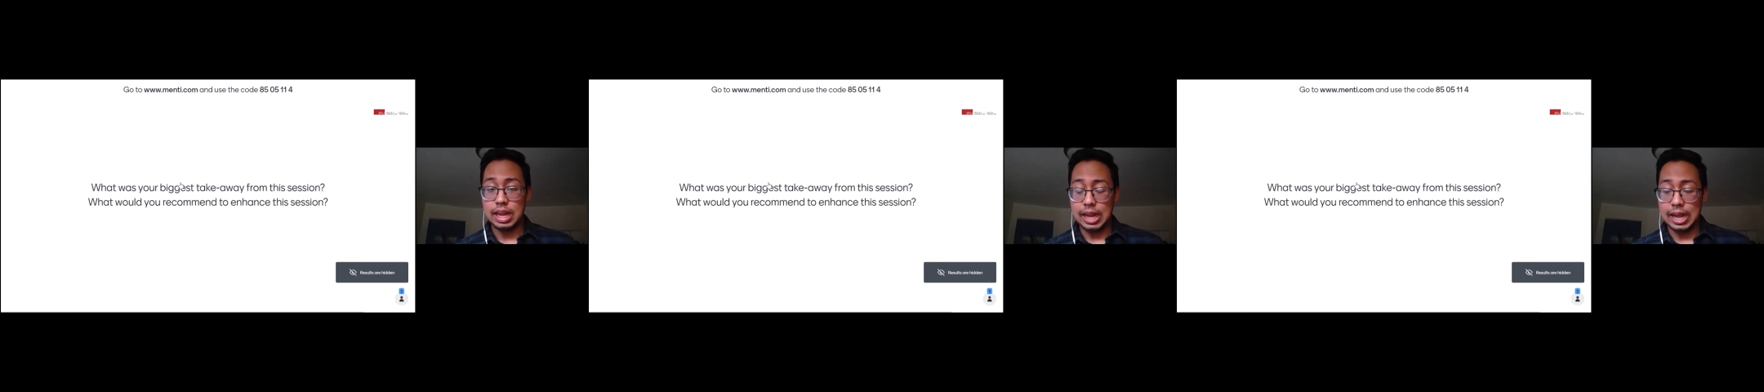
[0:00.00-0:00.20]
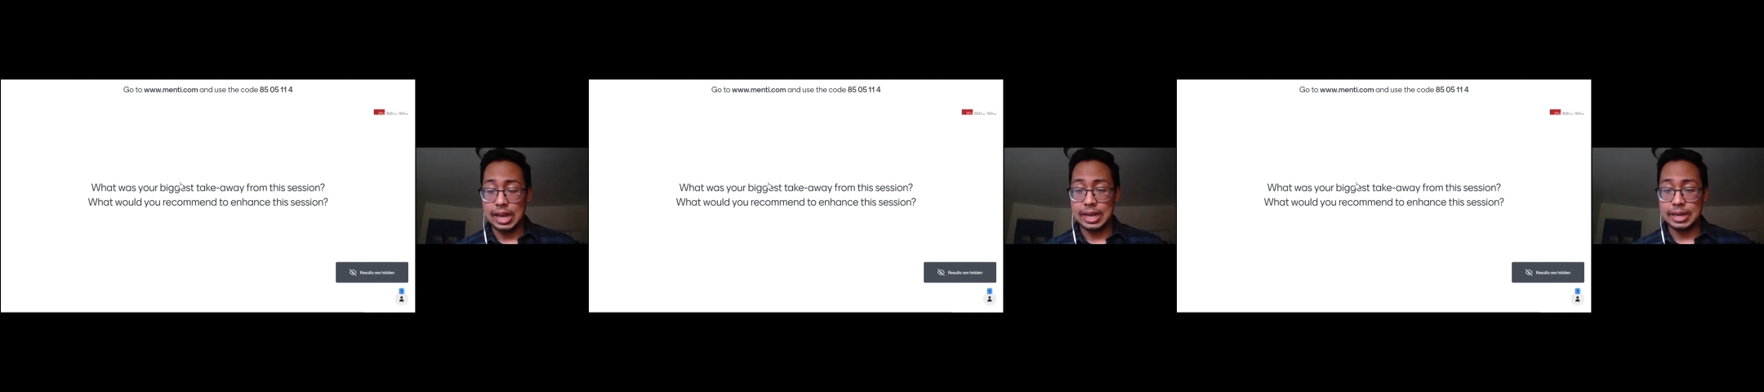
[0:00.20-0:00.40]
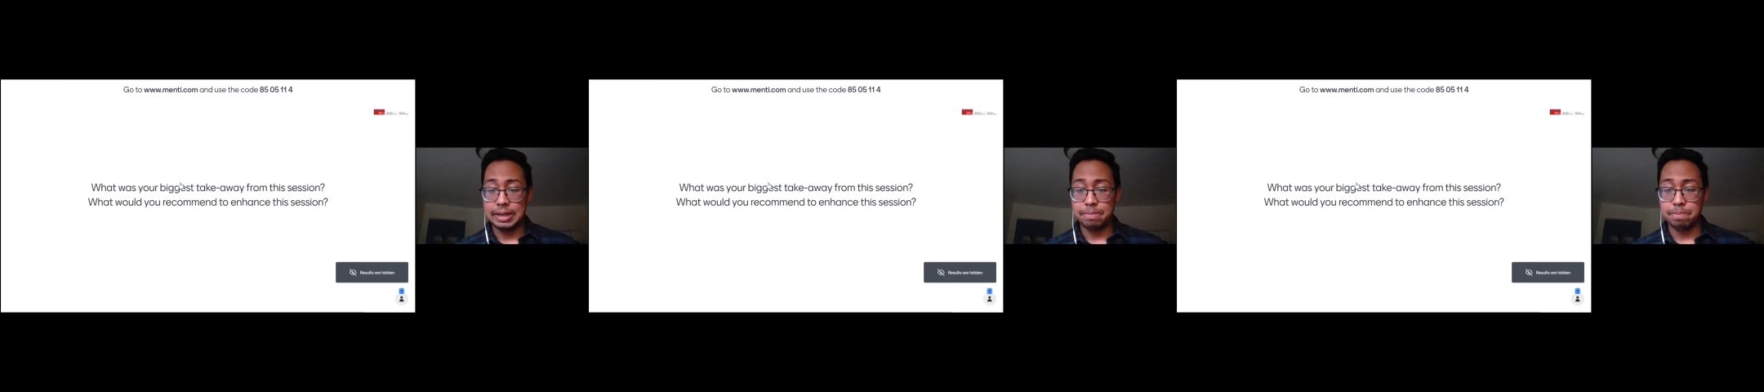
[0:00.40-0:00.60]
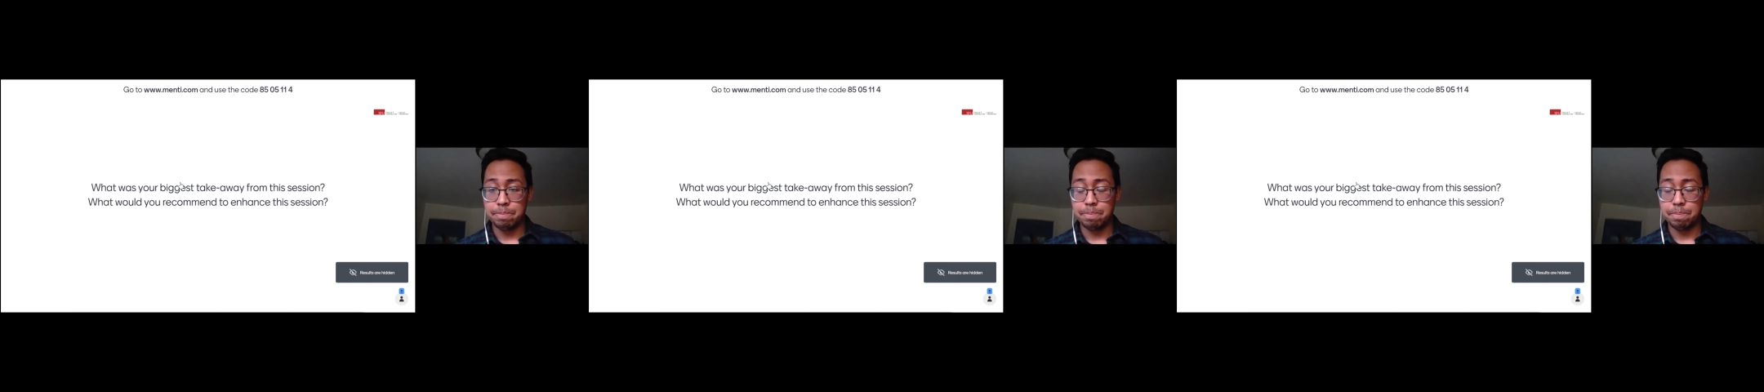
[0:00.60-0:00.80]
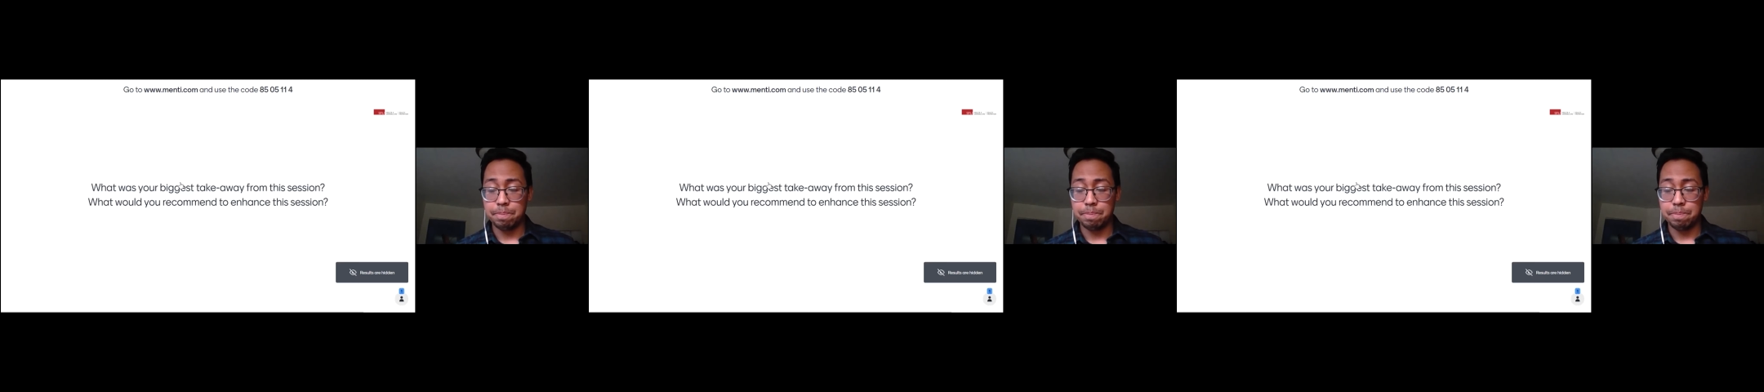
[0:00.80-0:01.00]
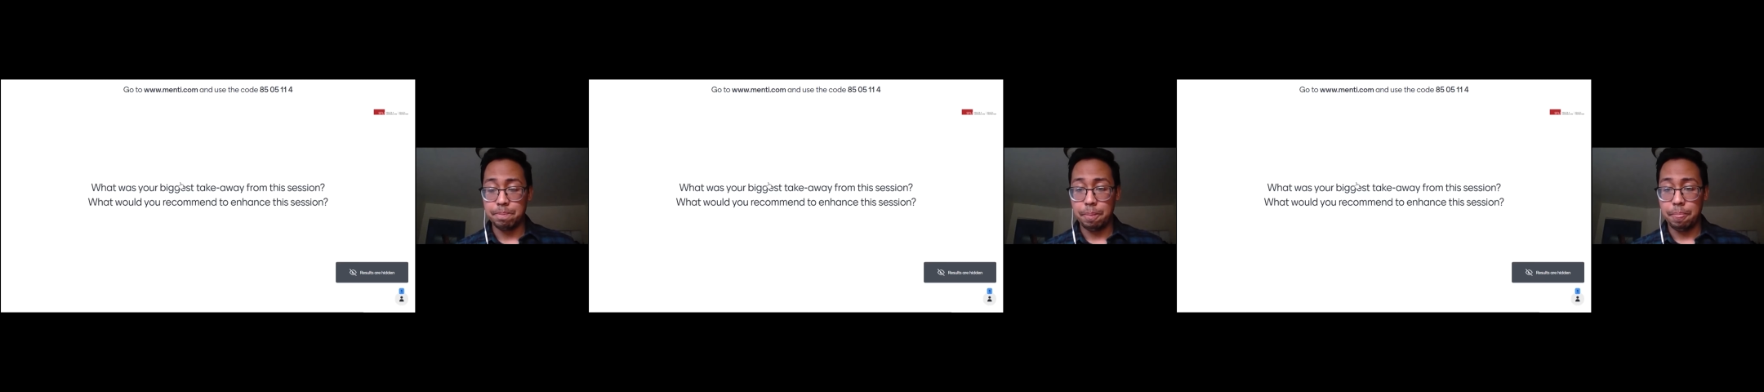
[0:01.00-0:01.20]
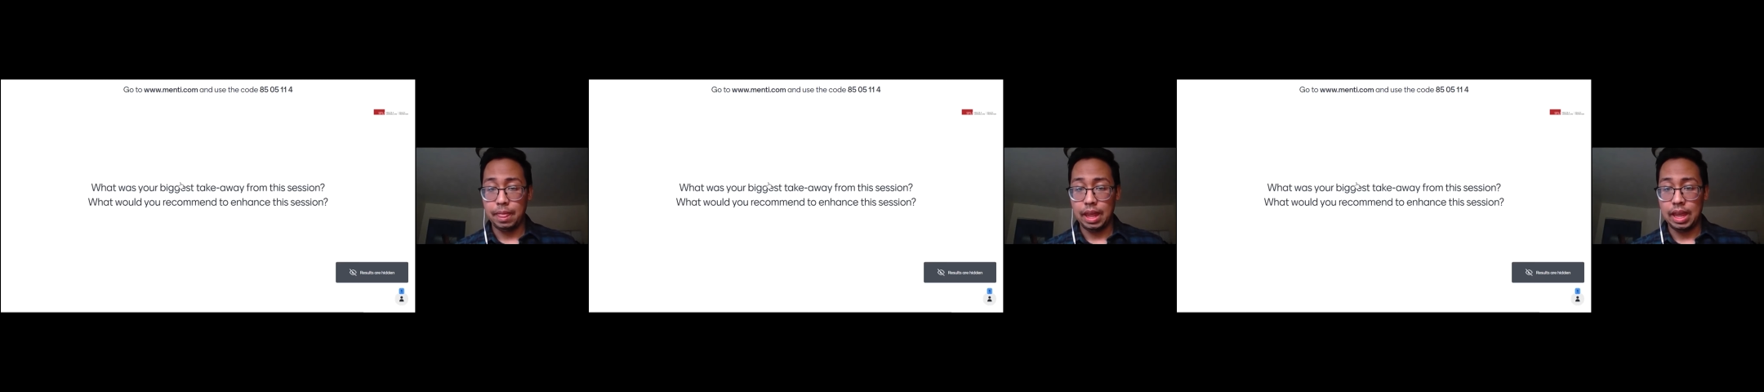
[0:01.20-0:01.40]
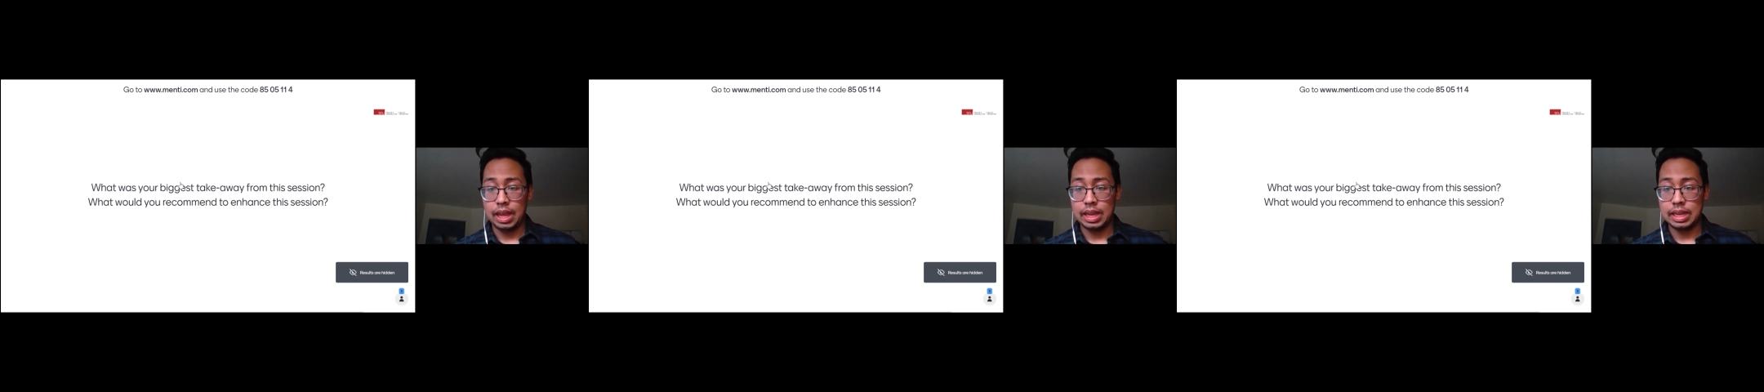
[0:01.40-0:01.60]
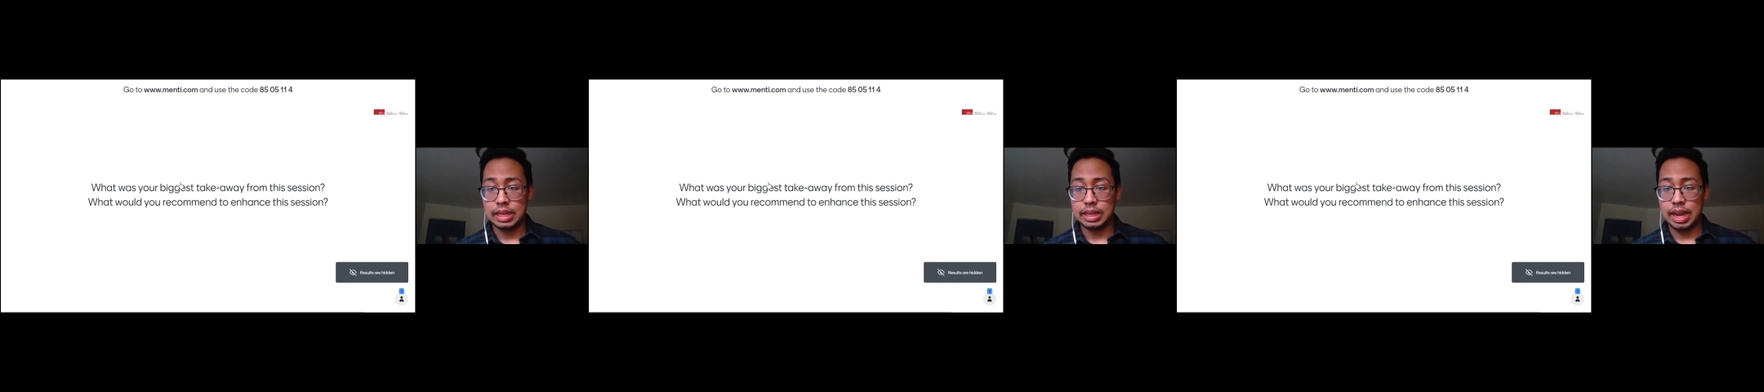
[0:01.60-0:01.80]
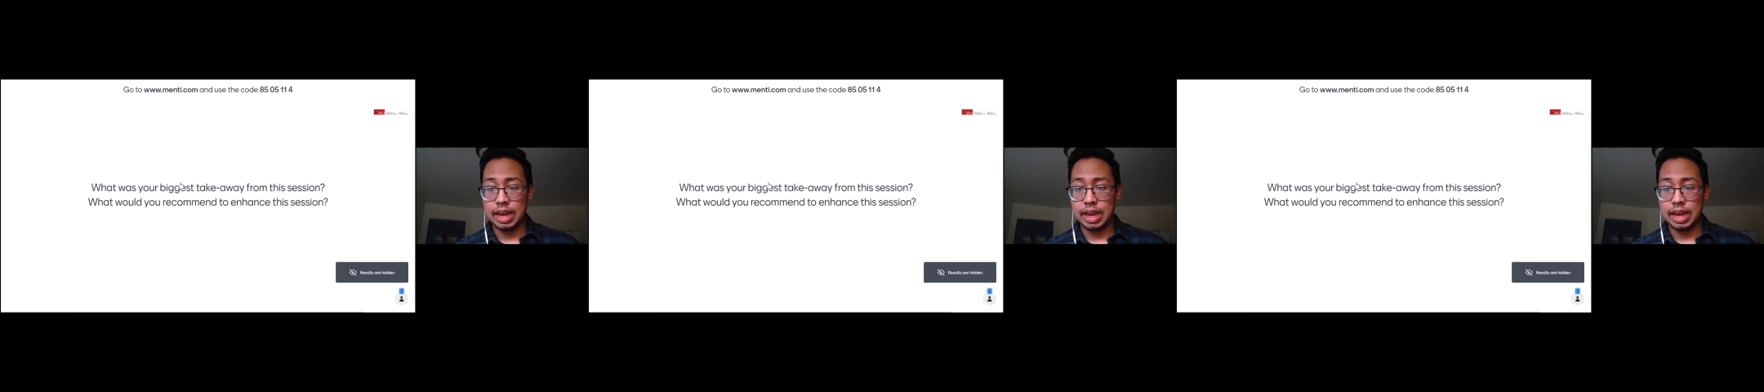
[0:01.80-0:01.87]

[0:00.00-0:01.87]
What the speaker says: and kind